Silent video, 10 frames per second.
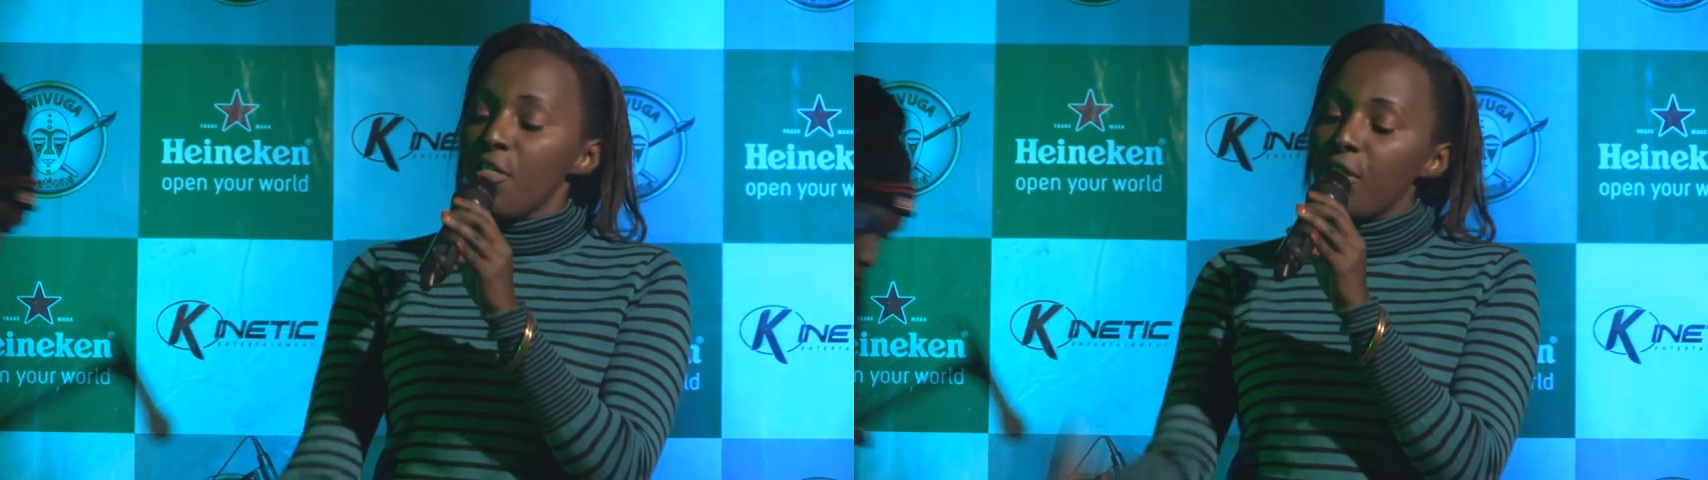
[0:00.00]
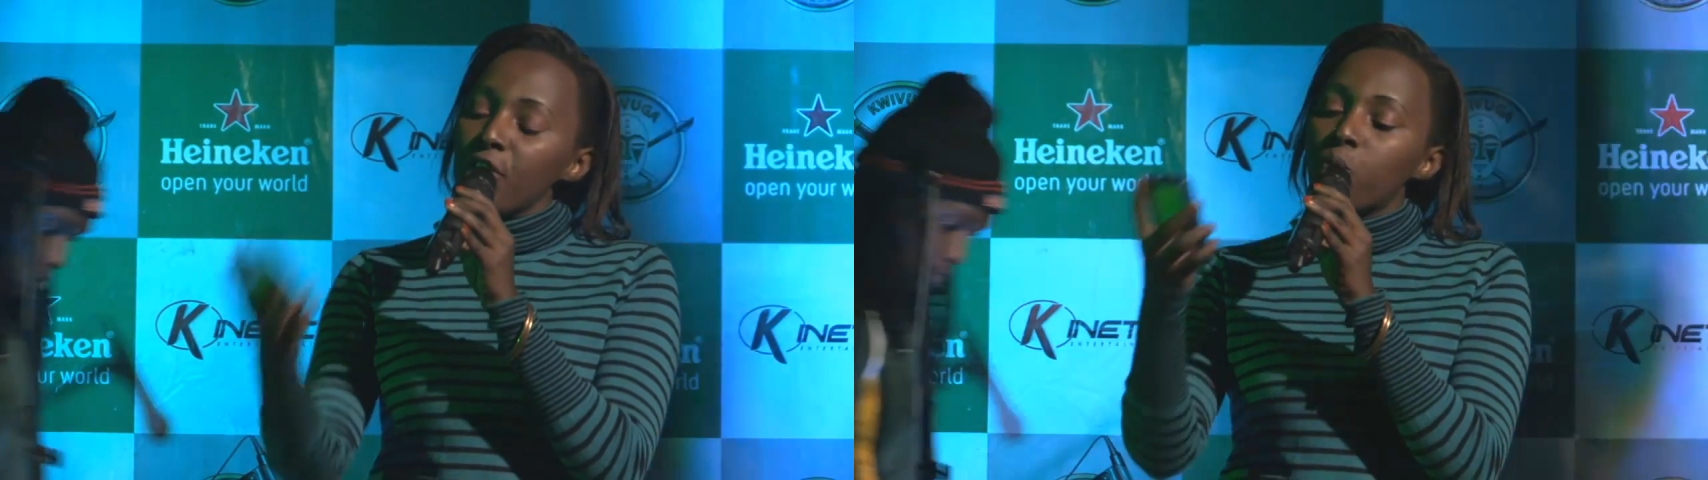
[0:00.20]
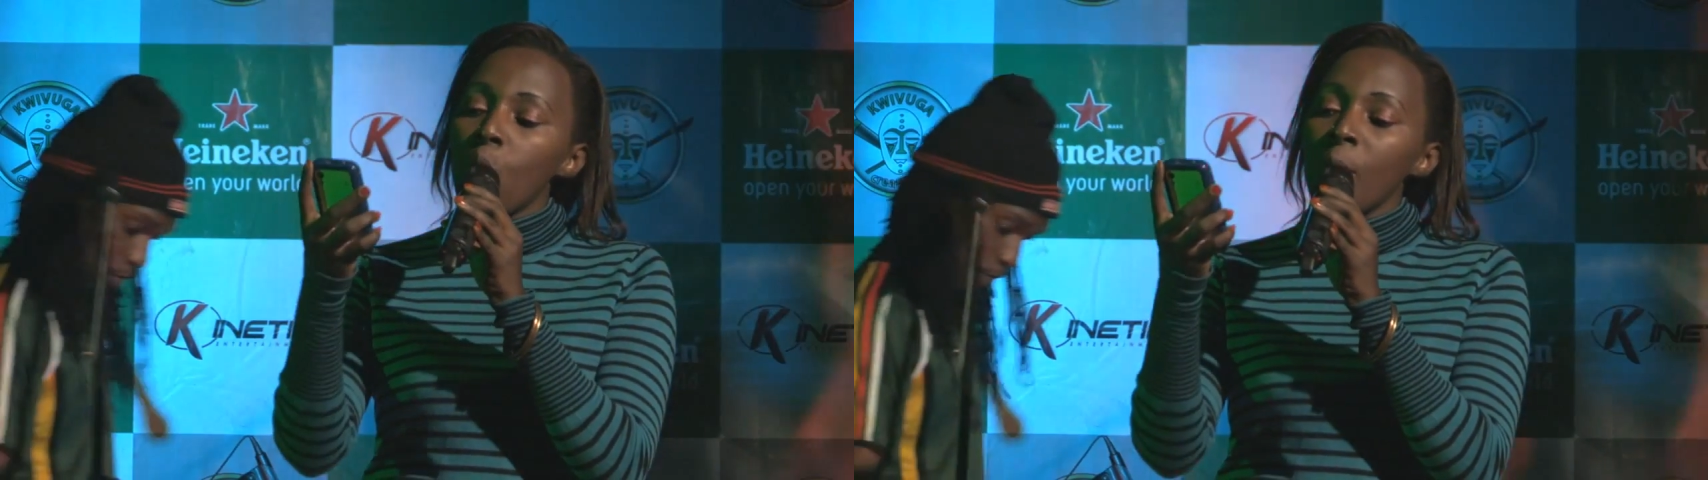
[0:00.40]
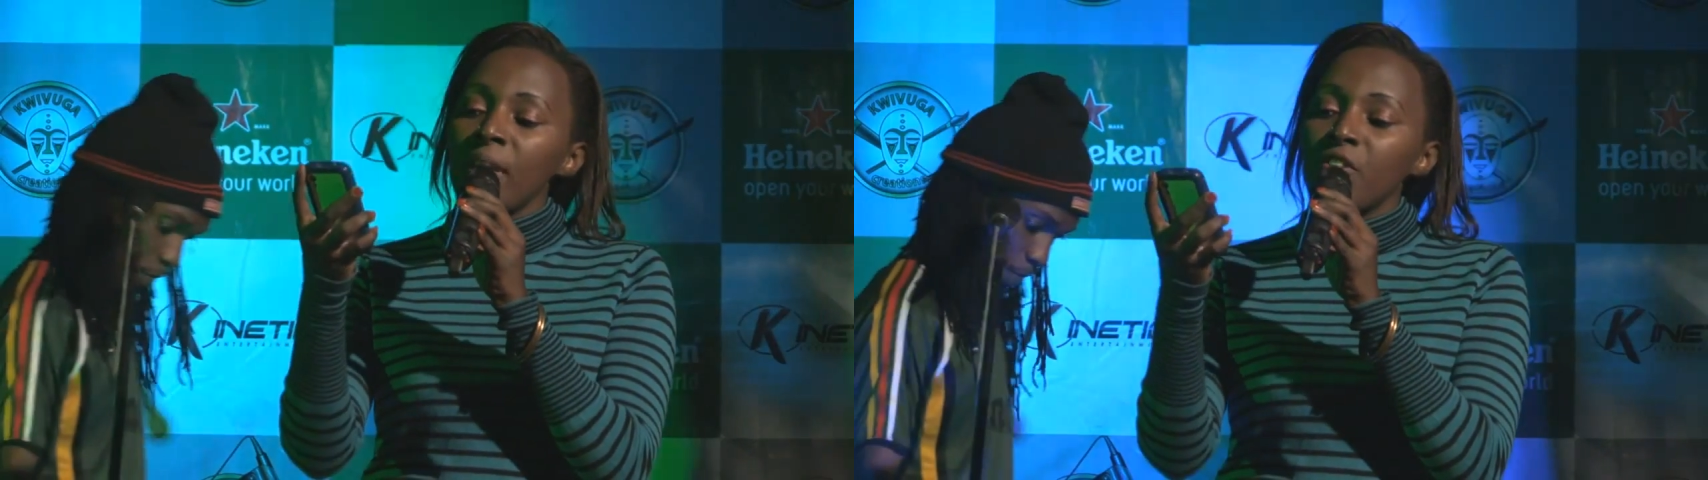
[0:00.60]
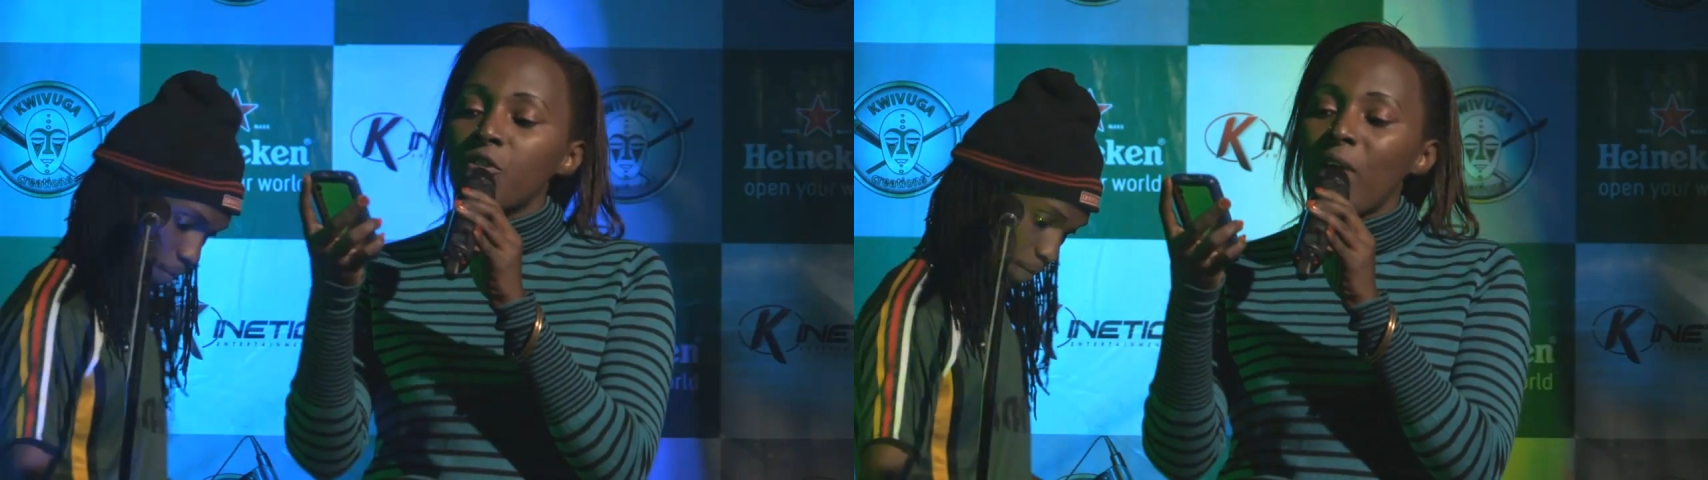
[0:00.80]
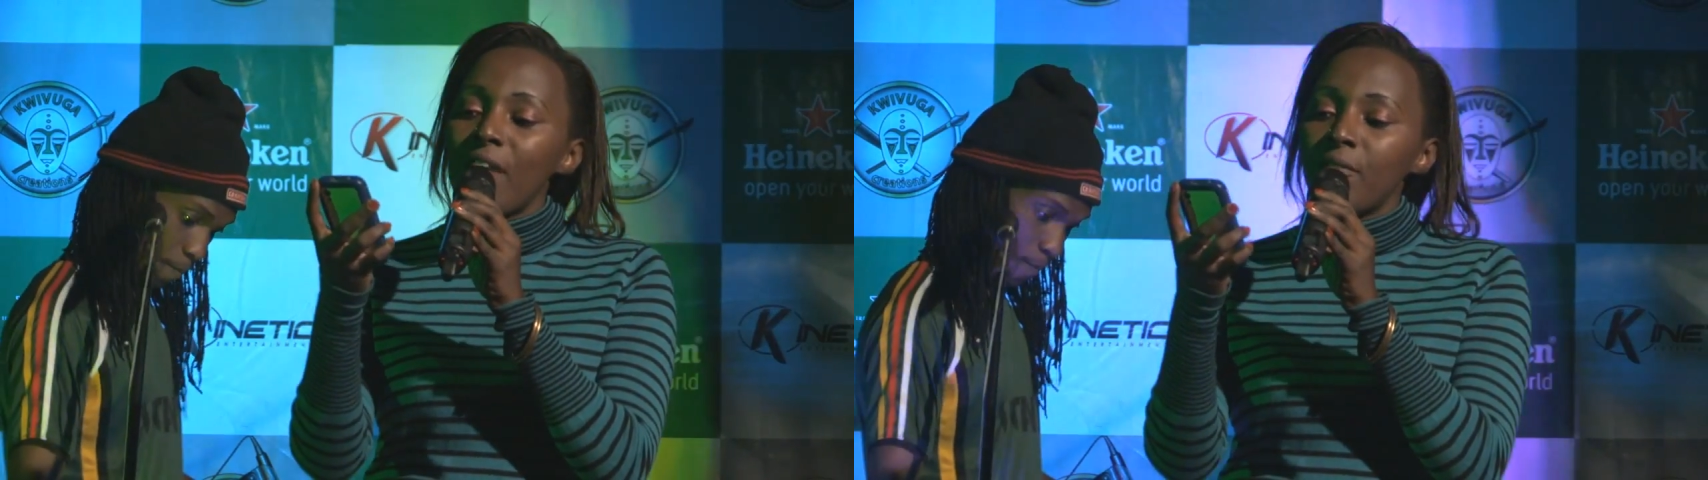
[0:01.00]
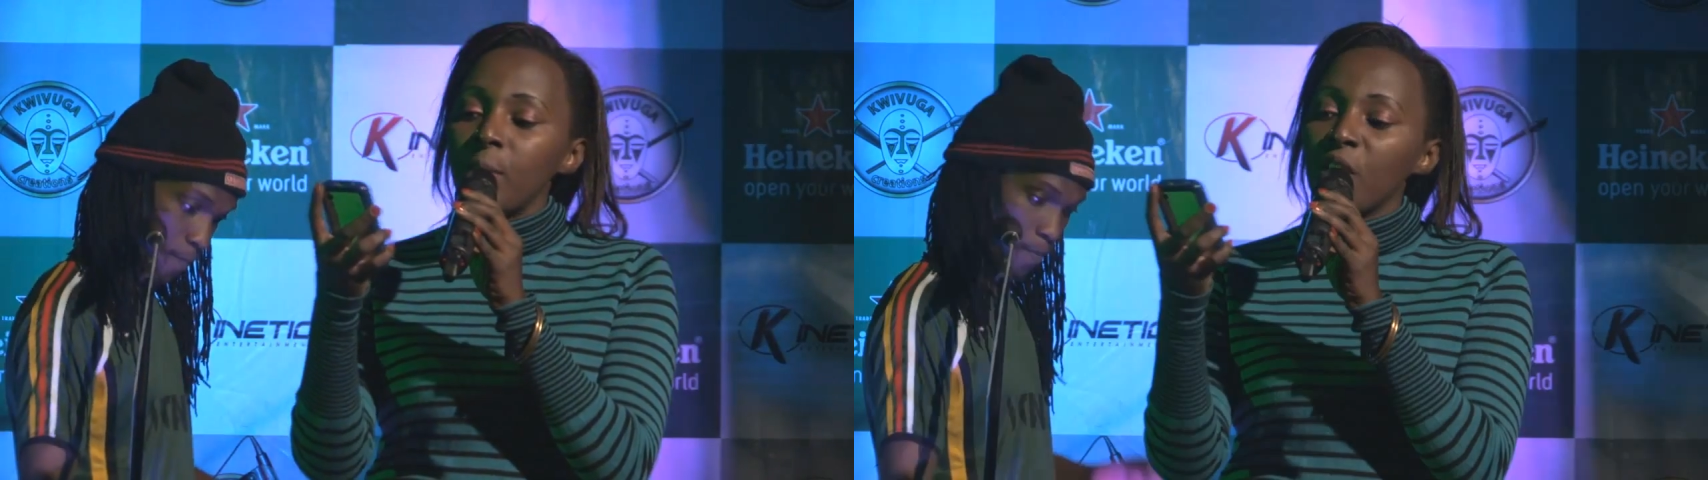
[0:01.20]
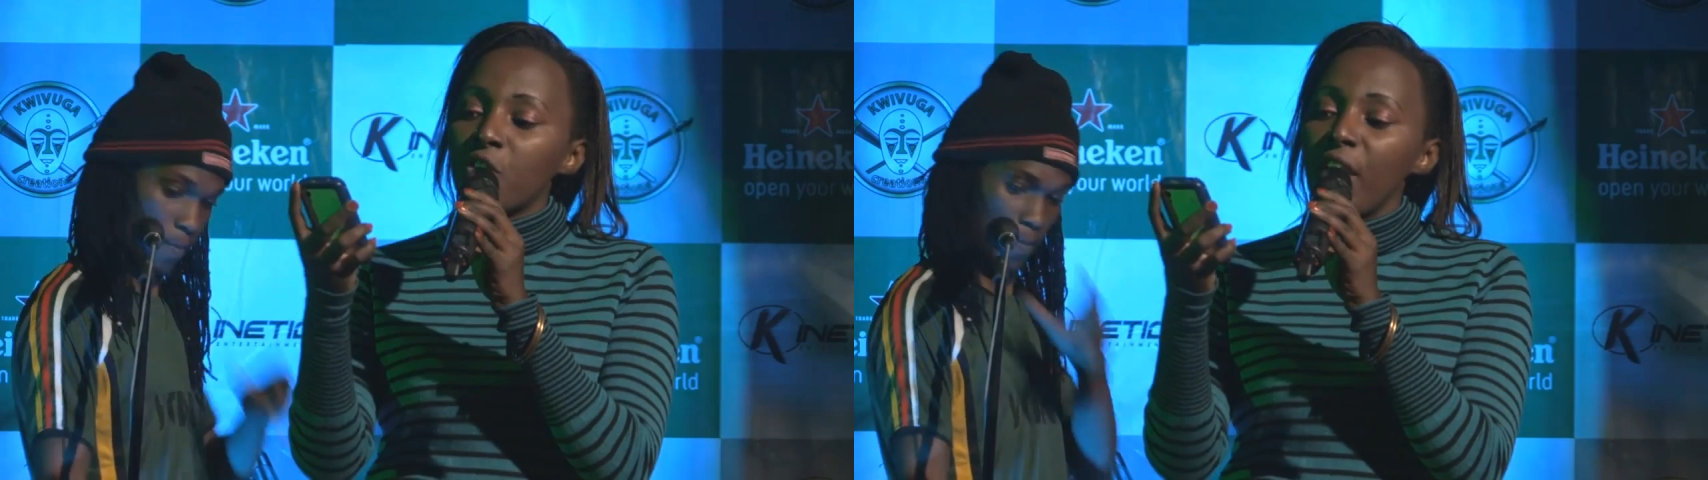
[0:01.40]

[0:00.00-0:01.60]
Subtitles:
This woman is driving me